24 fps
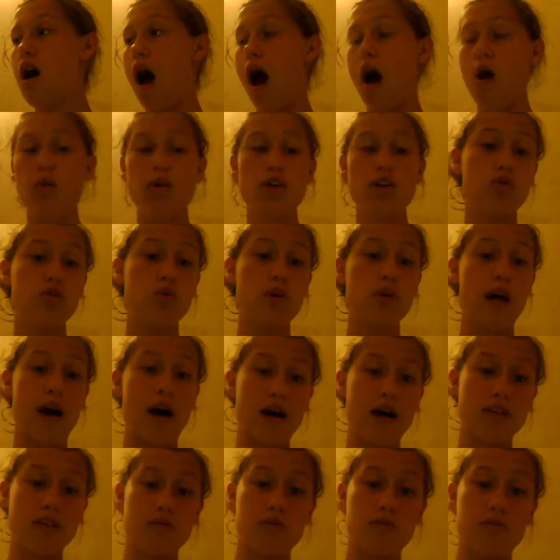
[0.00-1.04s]
I went to a
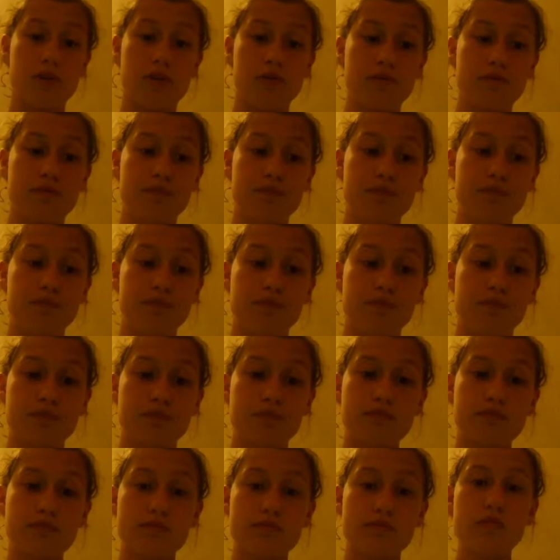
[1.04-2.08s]
hospital,
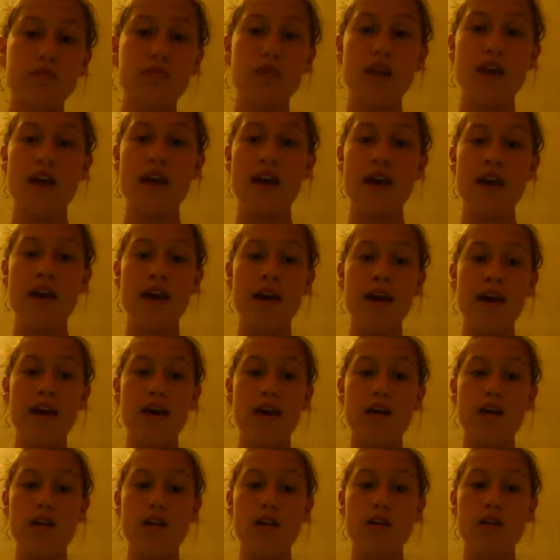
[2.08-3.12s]

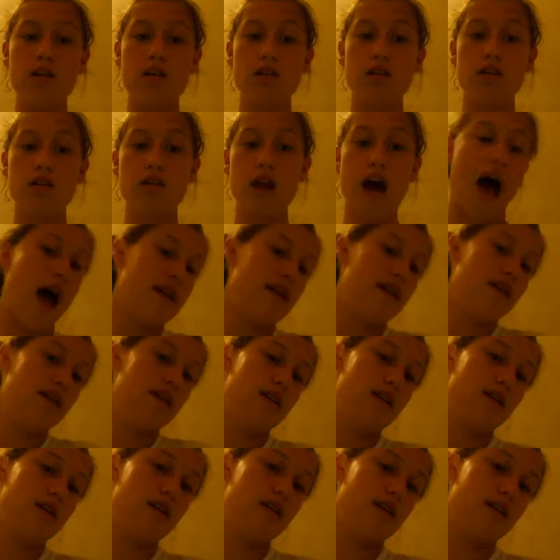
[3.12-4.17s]
and I
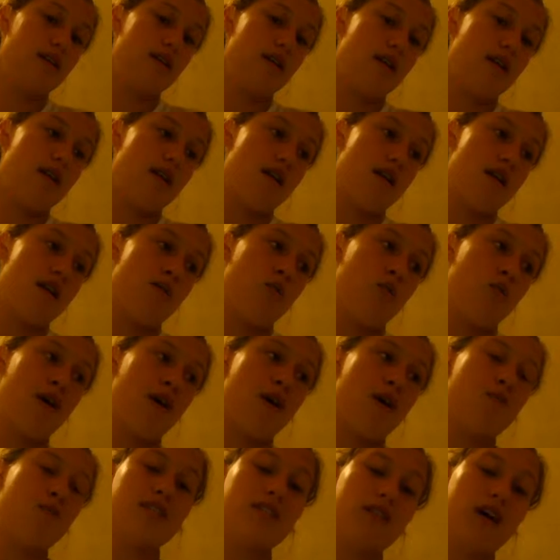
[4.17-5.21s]
when
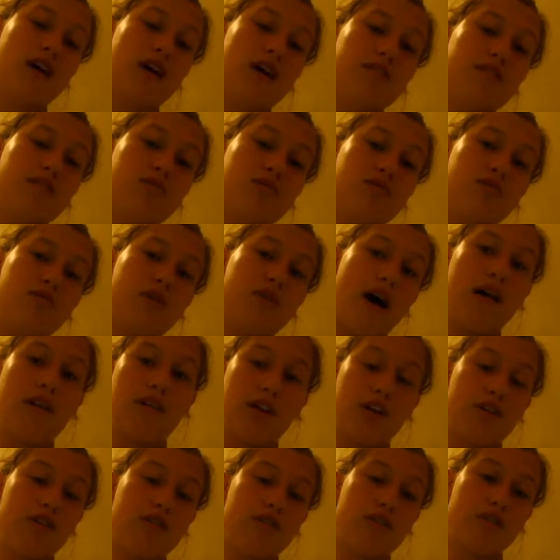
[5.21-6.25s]
I was in the hospital, I
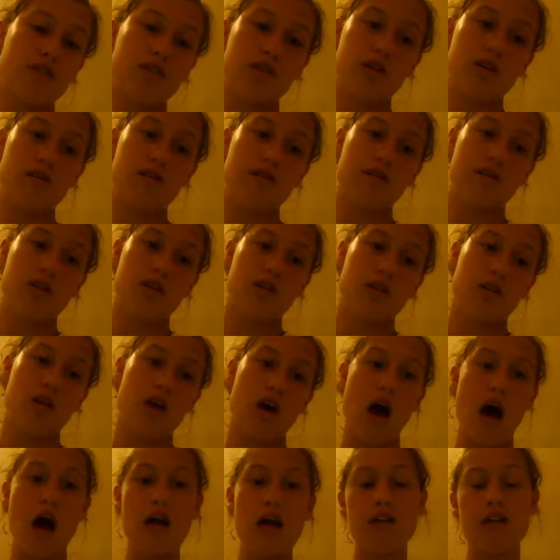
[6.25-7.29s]
learned stuff.
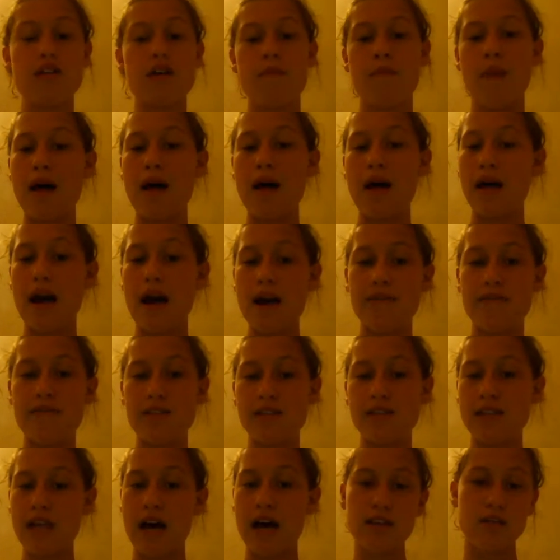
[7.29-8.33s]
I learned that my life
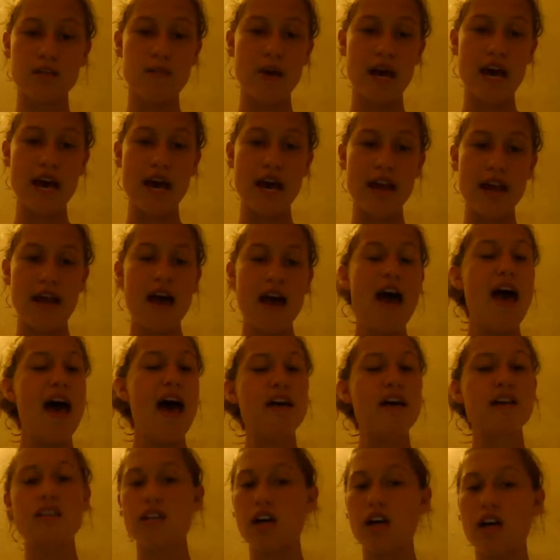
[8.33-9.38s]
is not as bad
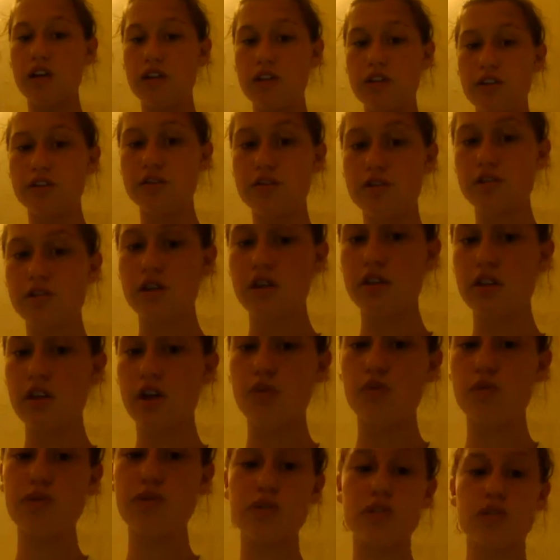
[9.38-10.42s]
as others.
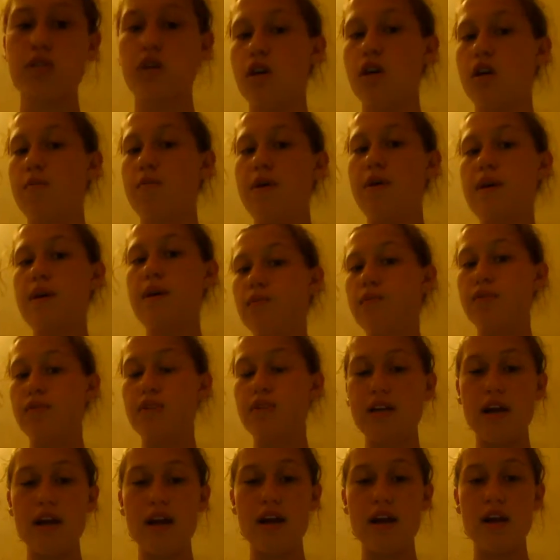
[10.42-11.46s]
There was people in
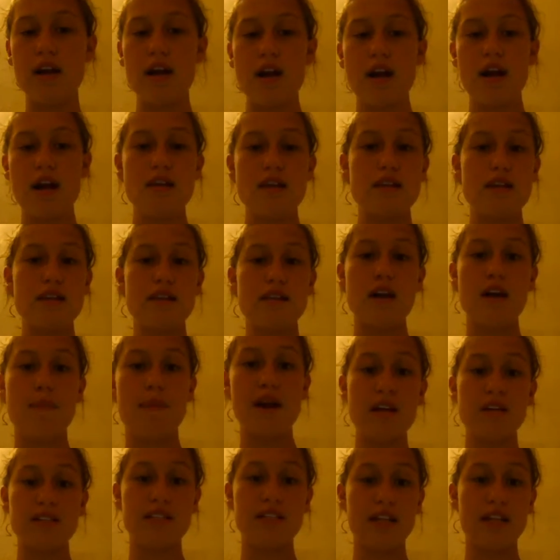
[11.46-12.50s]
there that their
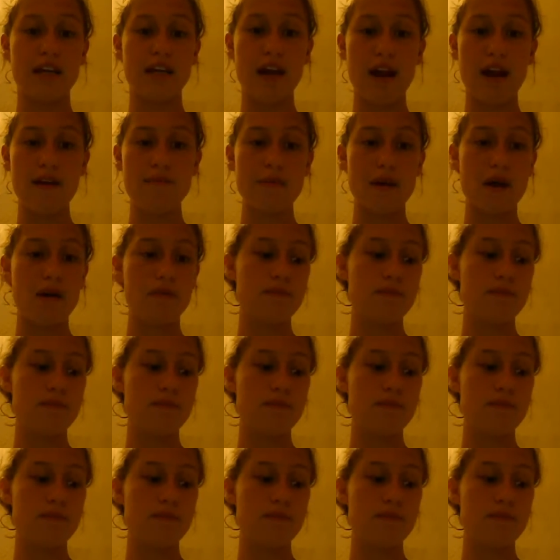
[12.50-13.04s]
parents didn't care